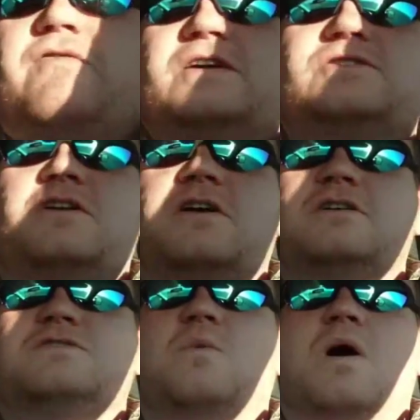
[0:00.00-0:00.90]

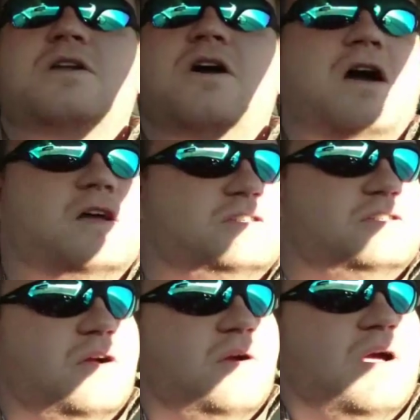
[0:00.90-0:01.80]
professors and whatnot.
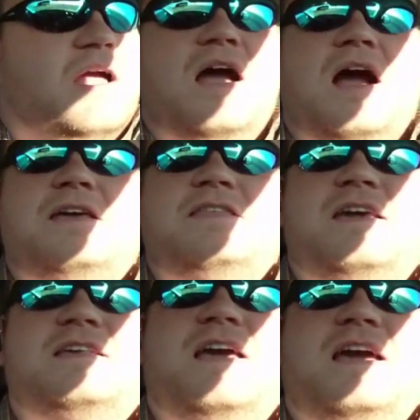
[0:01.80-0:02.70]
So I
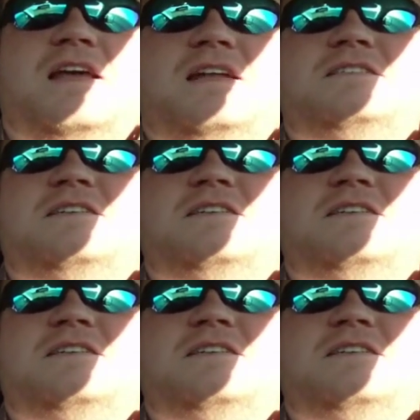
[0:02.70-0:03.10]
think that